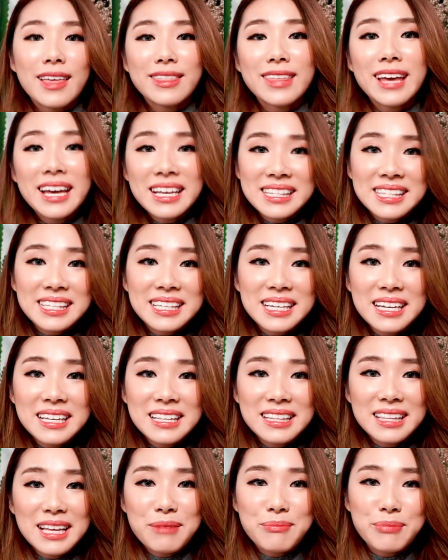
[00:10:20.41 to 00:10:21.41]
And that's
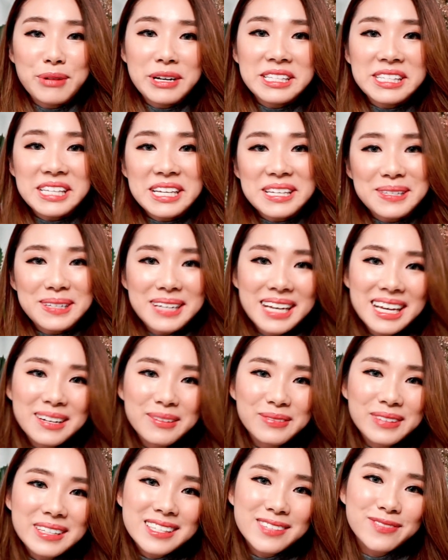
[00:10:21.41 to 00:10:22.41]
it. That brings us to the
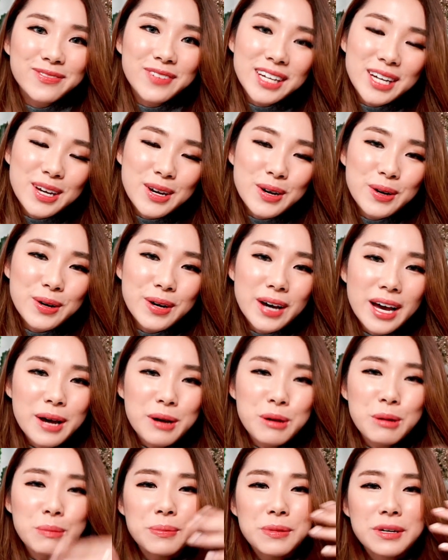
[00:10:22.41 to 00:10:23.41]
end of this video. I
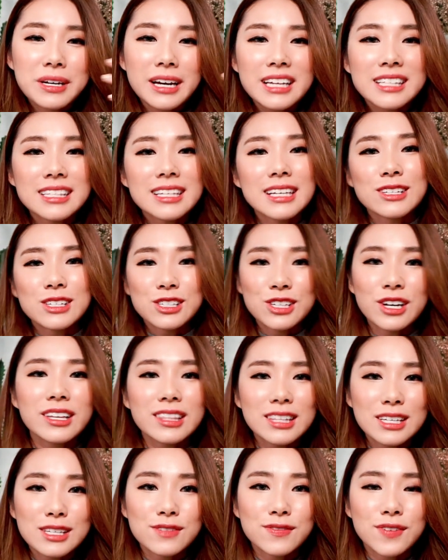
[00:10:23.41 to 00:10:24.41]
hope you guys
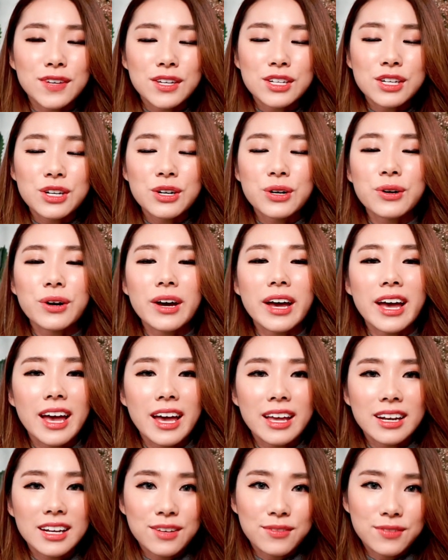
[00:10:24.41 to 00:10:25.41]
enjoyed this video,
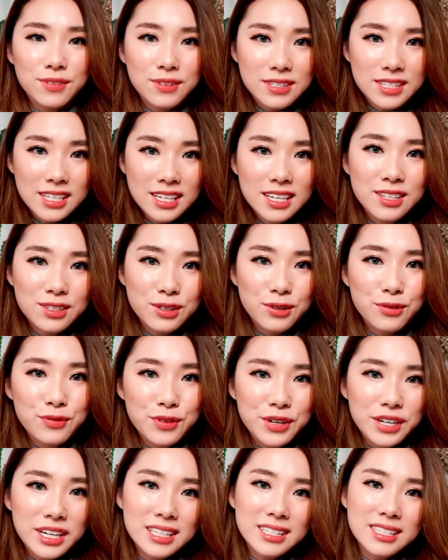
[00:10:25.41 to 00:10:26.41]
and if you did, don't
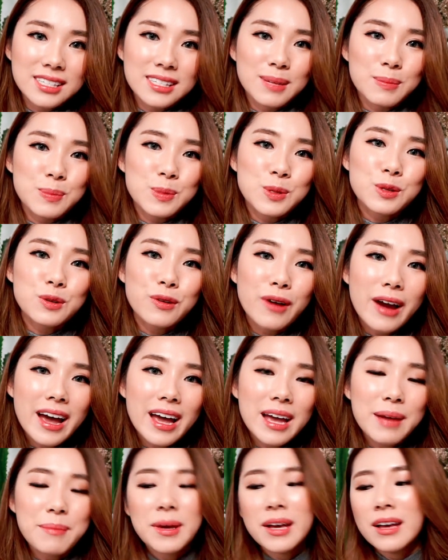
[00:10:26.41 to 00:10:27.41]
forget to
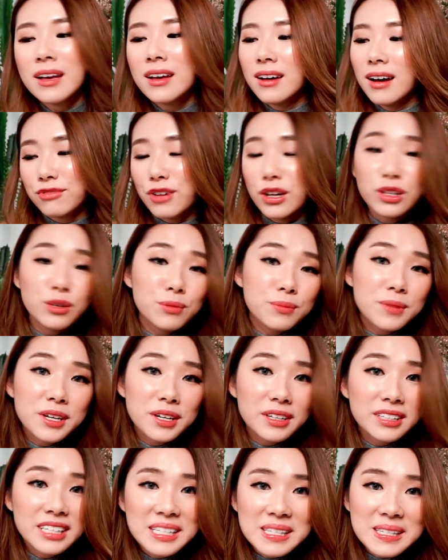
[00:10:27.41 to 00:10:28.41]
subscribe. Follow
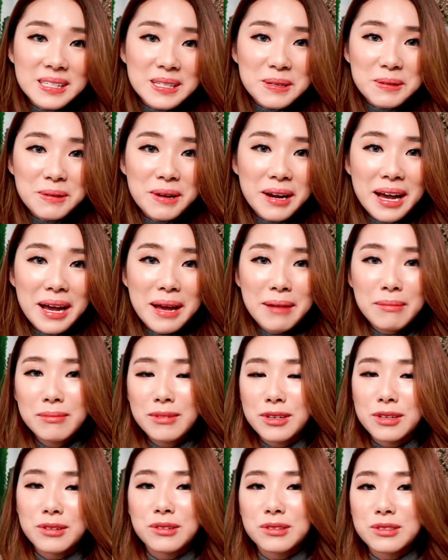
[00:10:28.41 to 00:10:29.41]
me on
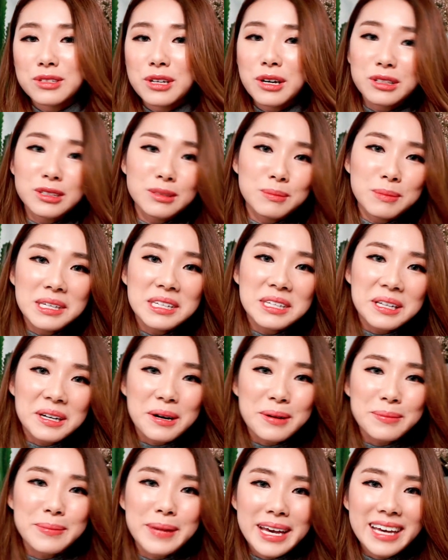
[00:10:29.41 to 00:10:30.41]
Instagram, you know, talk to me in the
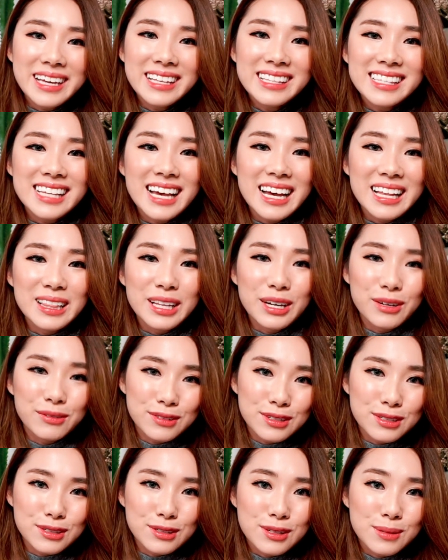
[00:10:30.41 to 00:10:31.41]
comments. I
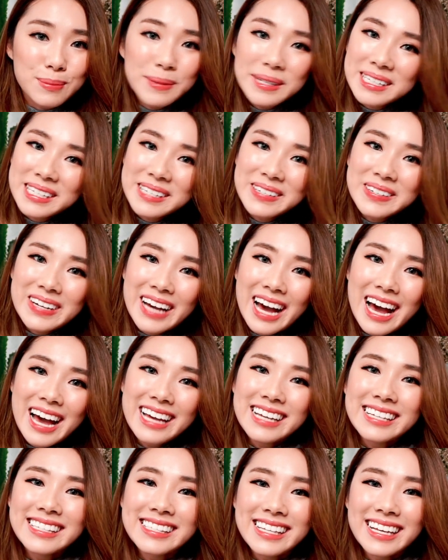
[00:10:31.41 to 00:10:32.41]
love to speak to you
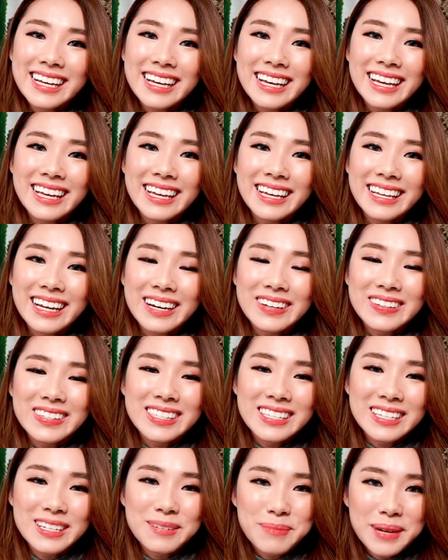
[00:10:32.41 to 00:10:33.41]
guys, and I'll
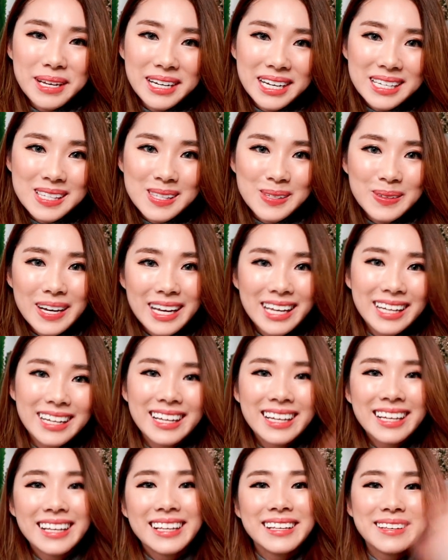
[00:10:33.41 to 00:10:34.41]
see you in my next one.